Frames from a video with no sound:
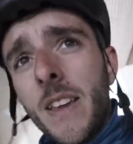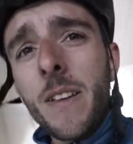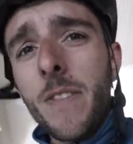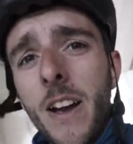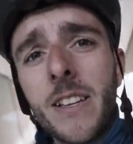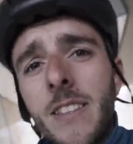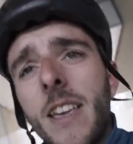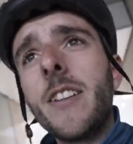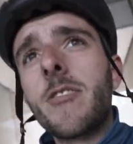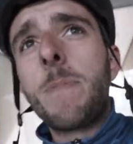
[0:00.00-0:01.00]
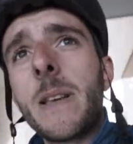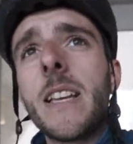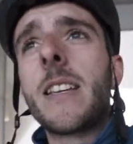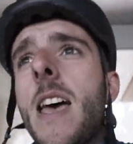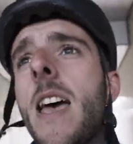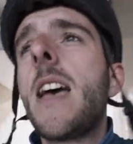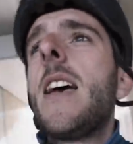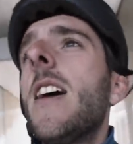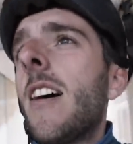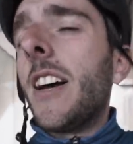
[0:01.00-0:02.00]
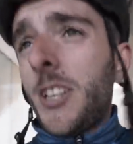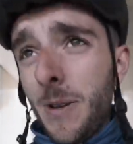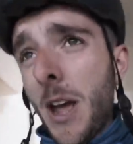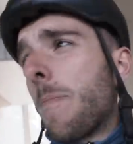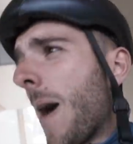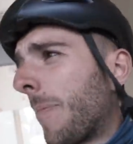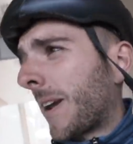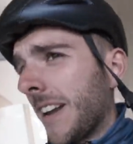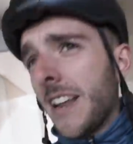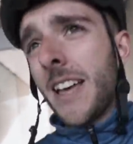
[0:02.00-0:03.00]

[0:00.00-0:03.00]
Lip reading: Taking photos, it's dangerous business. All right, should we go barbecue?